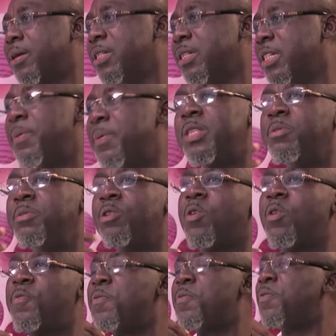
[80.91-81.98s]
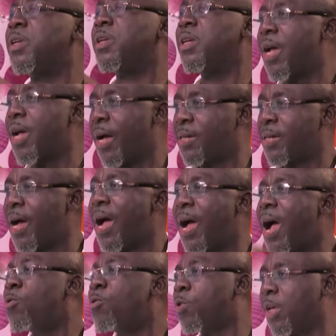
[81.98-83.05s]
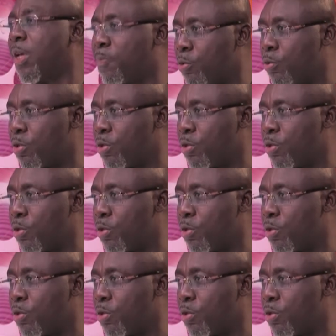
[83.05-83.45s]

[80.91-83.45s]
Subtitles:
You better be in for free. Accra, Cape Coast.